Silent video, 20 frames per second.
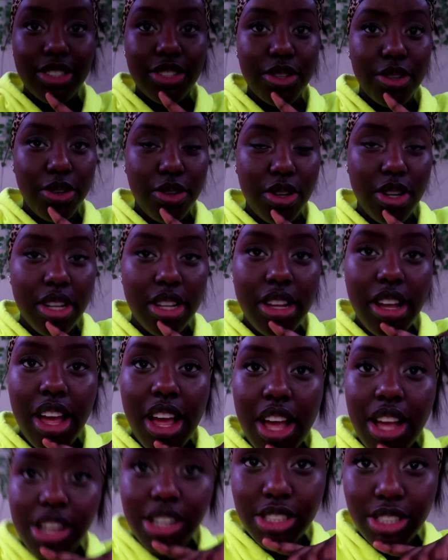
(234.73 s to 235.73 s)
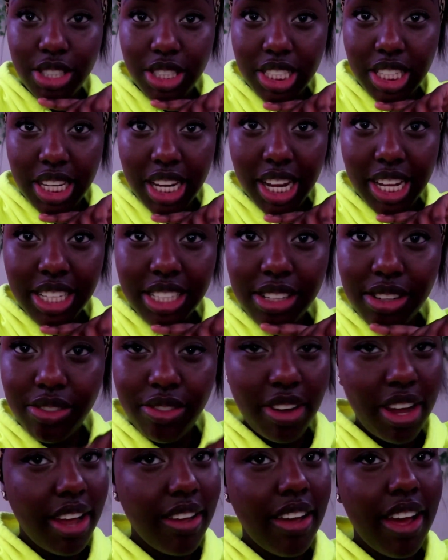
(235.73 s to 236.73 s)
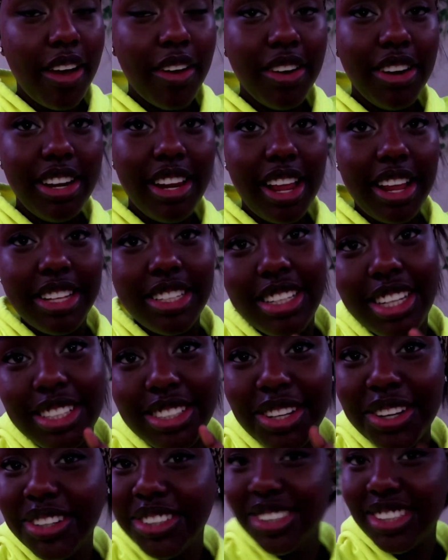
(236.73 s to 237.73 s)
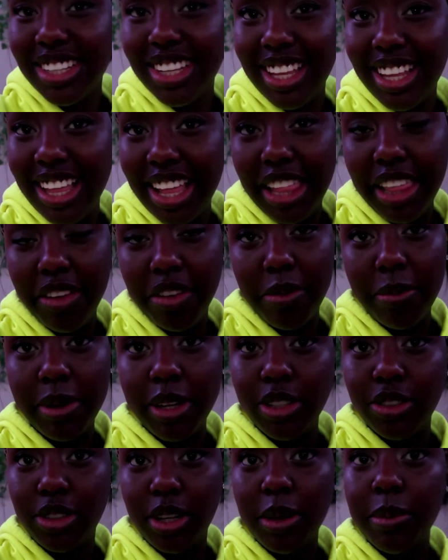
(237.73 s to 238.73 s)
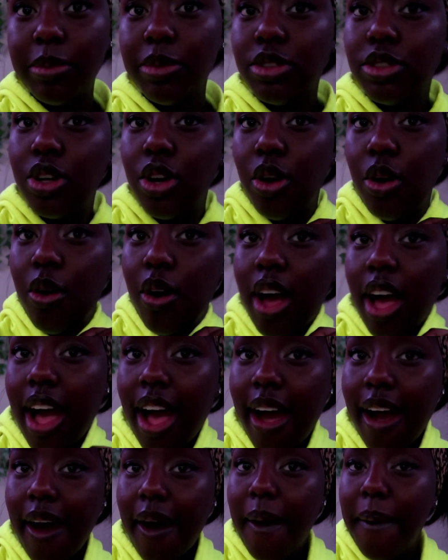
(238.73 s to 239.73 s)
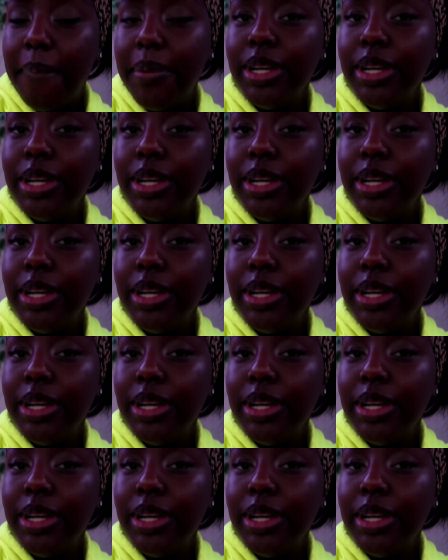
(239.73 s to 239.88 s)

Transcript: school. So today is a 5-hour day, and today is also the day that I leave for my trip, so I'll